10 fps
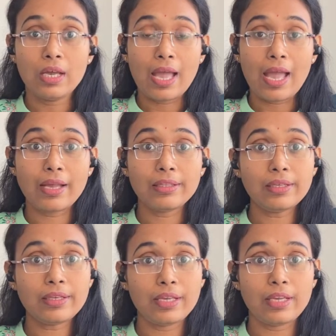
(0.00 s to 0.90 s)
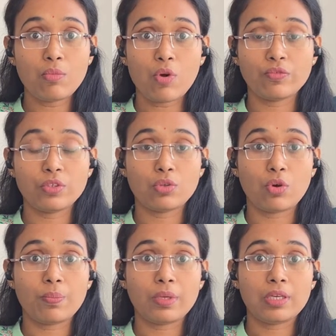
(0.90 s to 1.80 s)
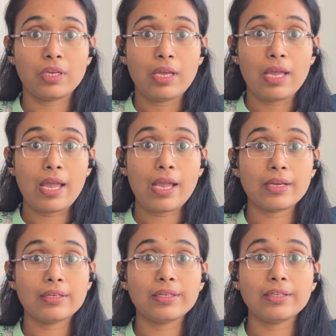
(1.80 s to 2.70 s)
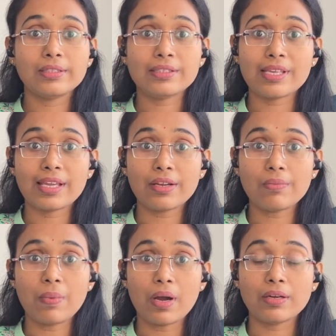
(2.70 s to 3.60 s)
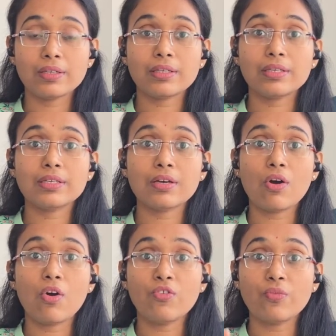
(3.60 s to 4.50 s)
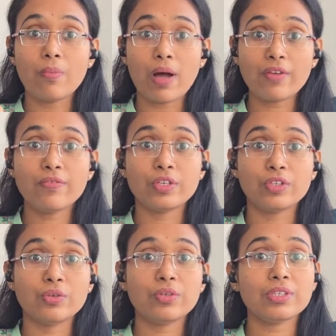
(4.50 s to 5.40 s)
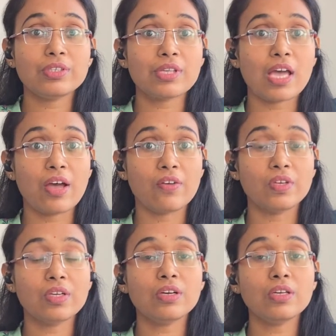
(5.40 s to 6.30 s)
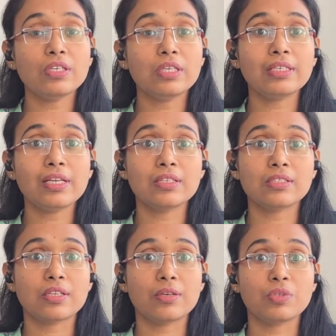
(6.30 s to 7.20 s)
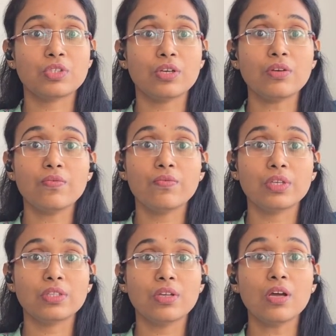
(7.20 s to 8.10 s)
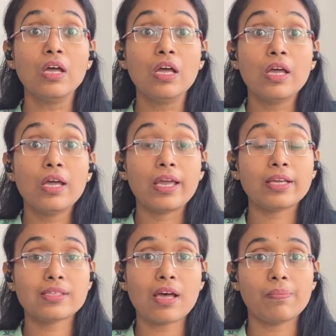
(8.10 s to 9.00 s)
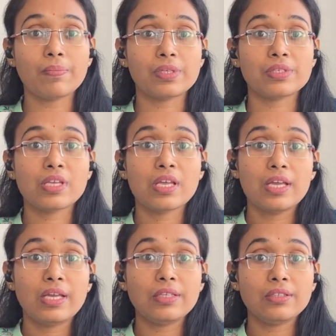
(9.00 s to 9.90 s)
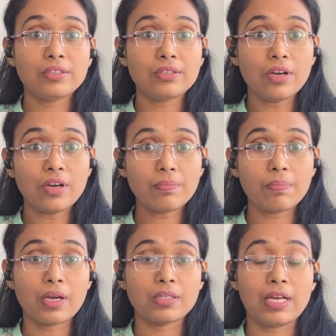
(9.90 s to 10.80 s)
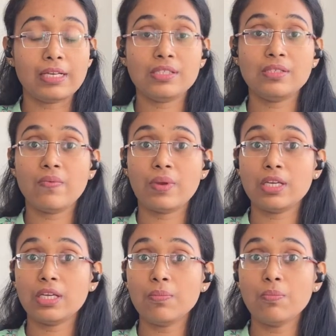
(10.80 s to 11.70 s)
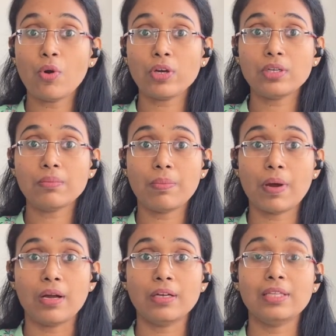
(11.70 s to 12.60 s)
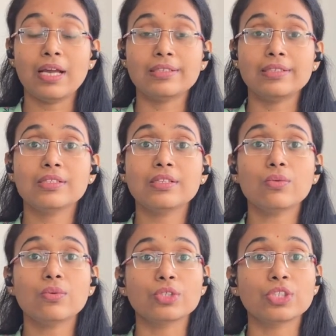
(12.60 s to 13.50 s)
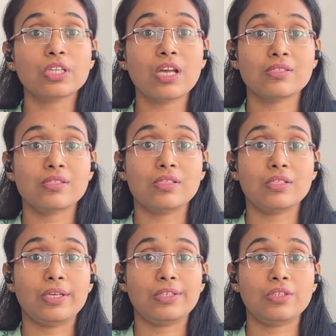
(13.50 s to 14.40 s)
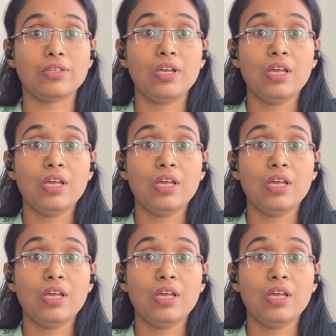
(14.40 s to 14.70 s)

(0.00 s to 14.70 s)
and the name of the topic. And in the second part of my video is having a detailed description with the examples. In the third part, that is a very important part, that is the question answer session.